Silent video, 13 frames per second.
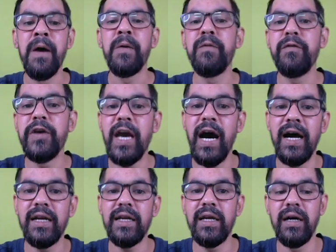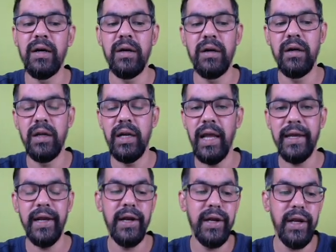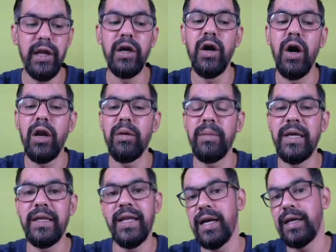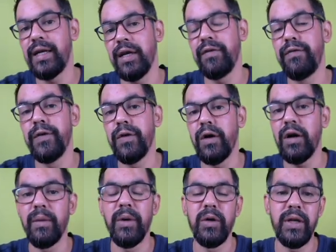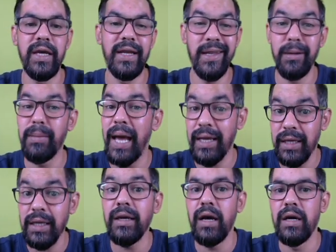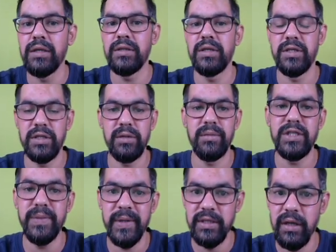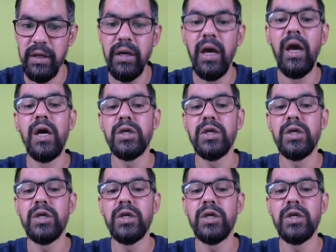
we are like Indian economy, that if you talk about the Indian banking system especially,